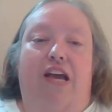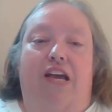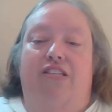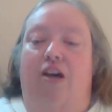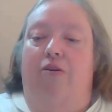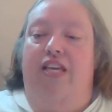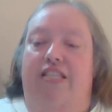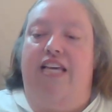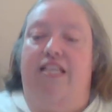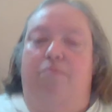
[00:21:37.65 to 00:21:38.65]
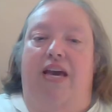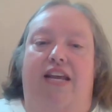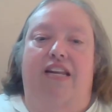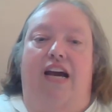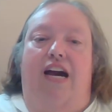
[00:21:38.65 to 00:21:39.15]
So this has
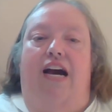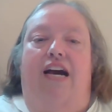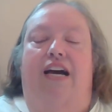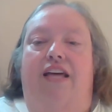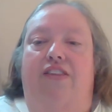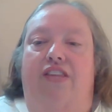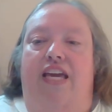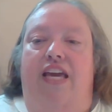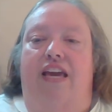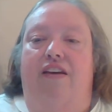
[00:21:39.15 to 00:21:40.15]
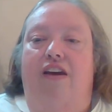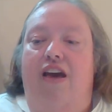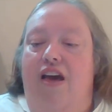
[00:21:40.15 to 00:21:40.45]
been uh, the